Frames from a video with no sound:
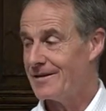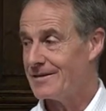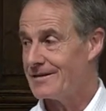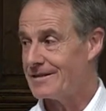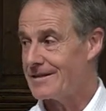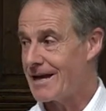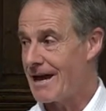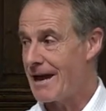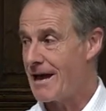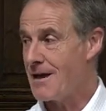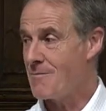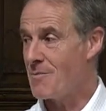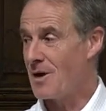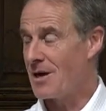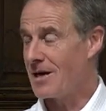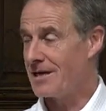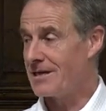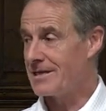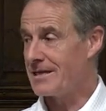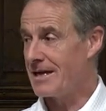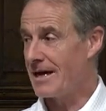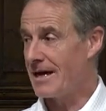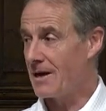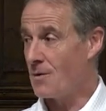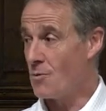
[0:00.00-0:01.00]
day by
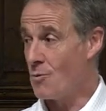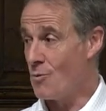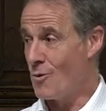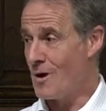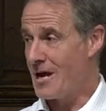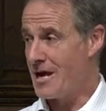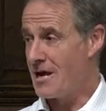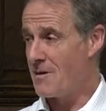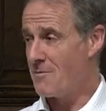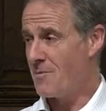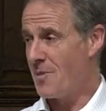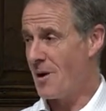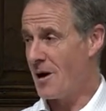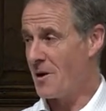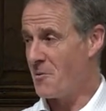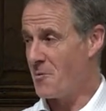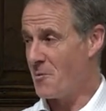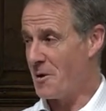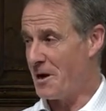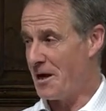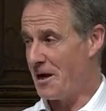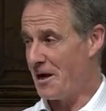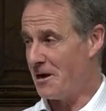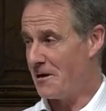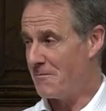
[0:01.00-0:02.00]
day, week by
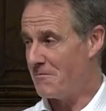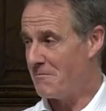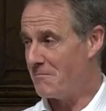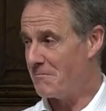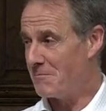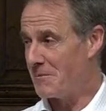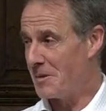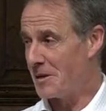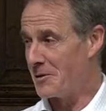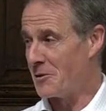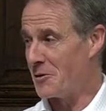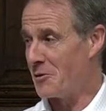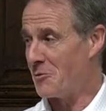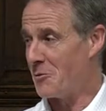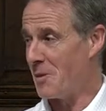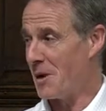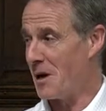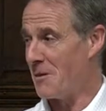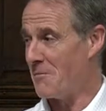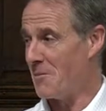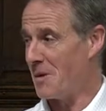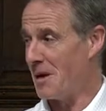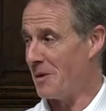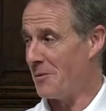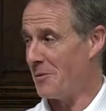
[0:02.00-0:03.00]
week, month
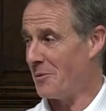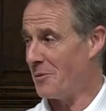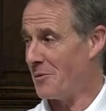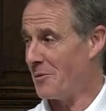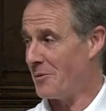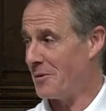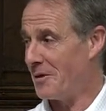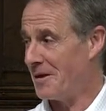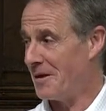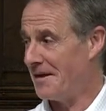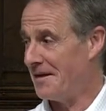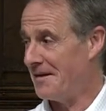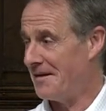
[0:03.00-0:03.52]
by month.